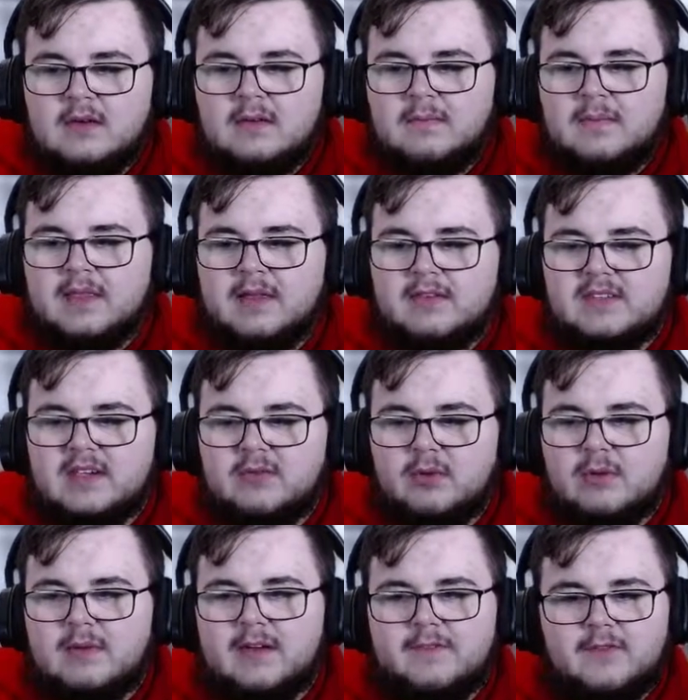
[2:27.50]
But that was like one of
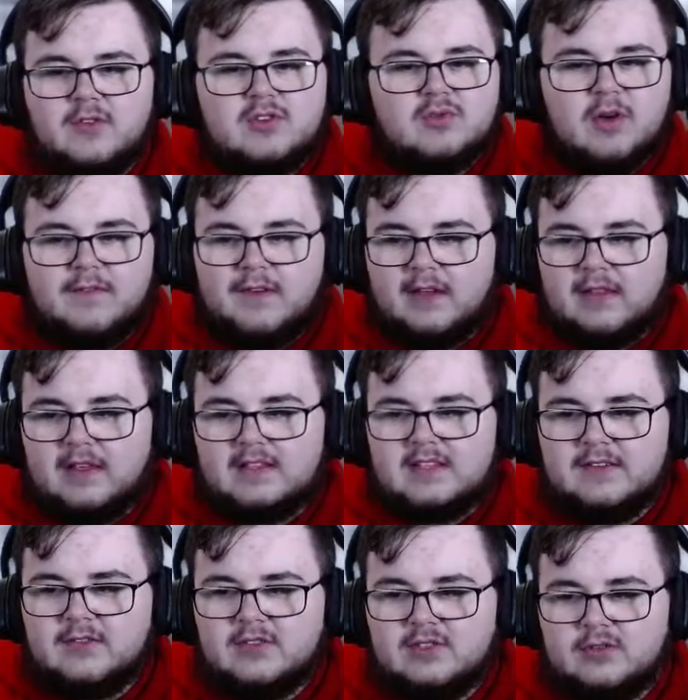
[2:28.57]
my first Wi-Fi leagues
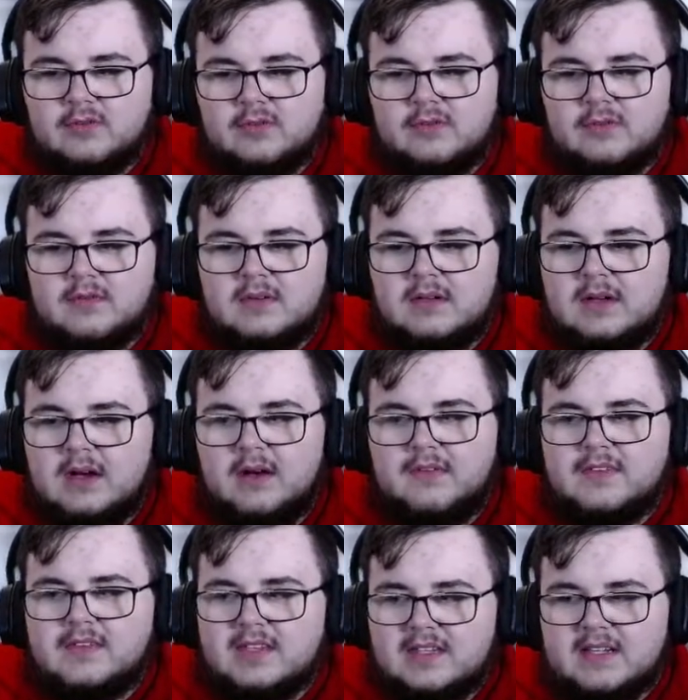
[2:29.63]
ever, so
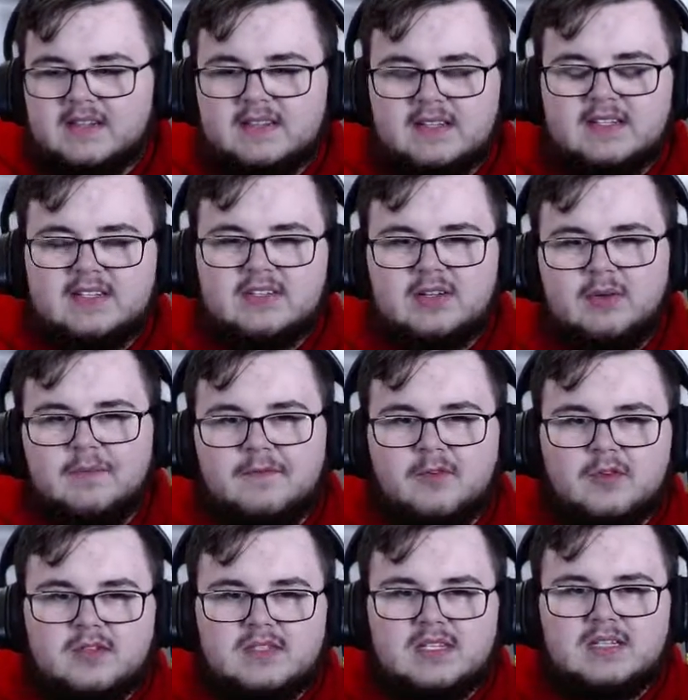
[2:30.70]
obviously it doesn't excuse I went
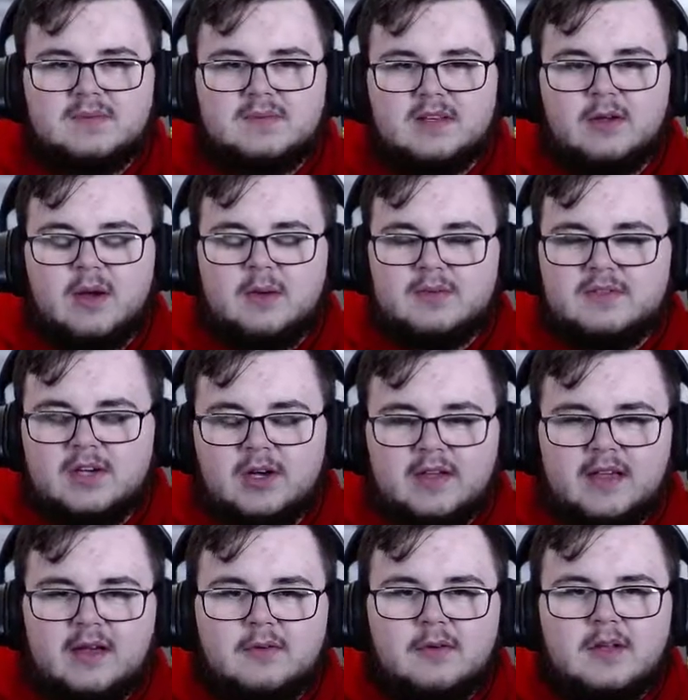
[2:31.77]
4-6, but you know, I was starting
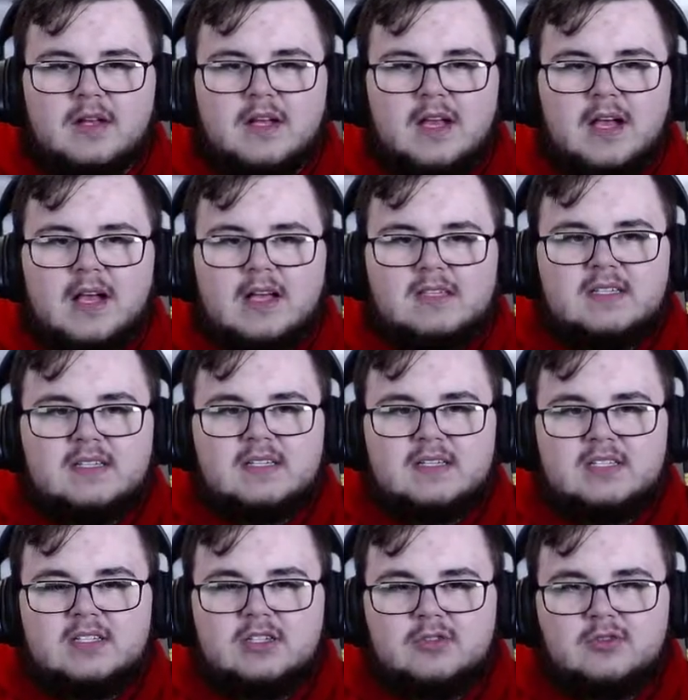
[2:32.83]
out. Season
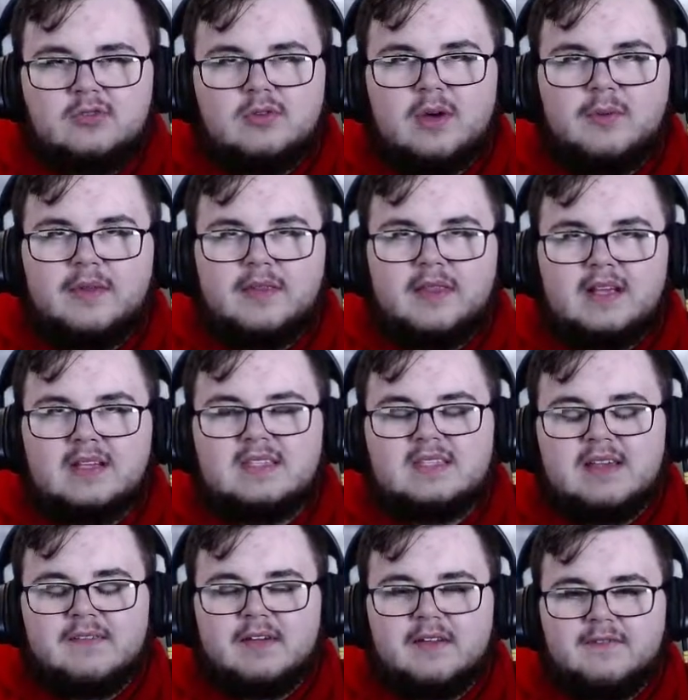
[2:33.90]
2, I went like
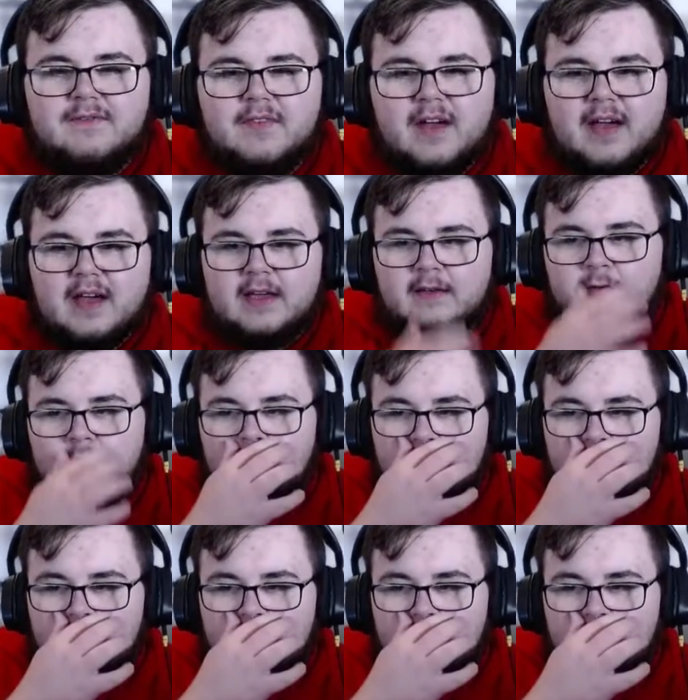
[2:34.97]
7-5